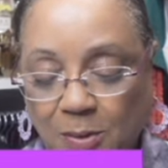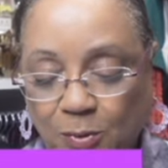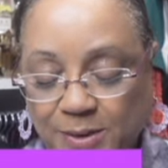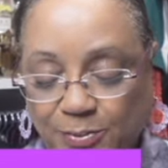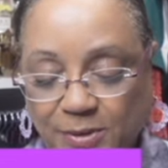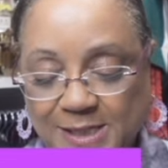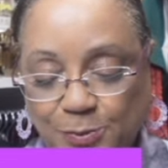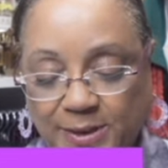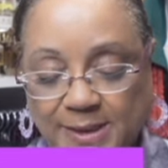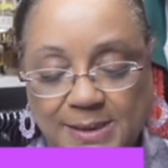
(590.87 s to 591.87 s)
what the price
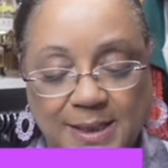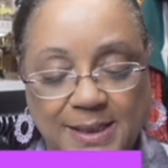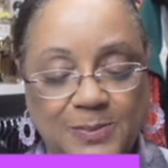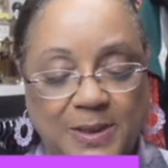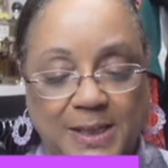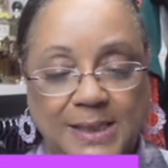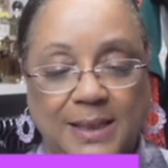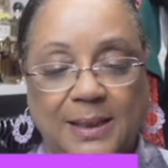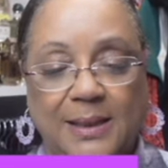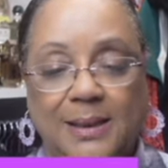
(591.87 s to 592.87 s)
point is on this because I
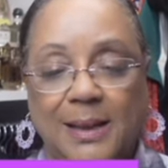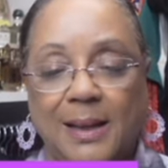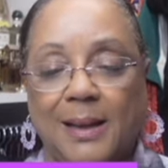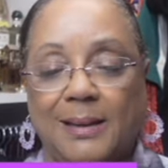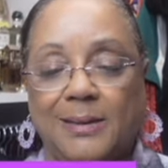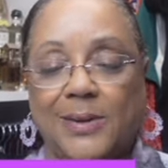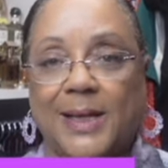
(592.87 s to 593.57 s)
think you